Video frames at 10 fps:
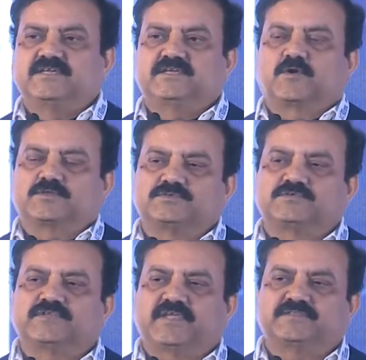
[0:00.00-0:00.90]
in order to
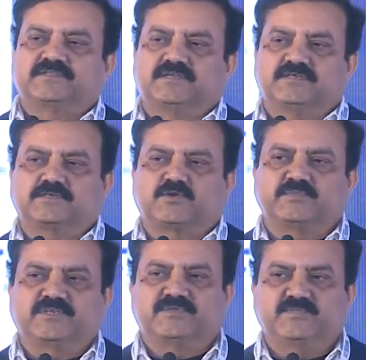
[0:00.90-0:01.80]
create the learner
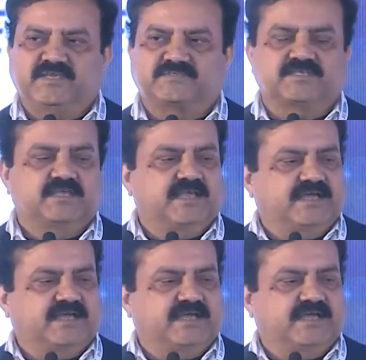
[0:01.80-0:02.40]
community mix.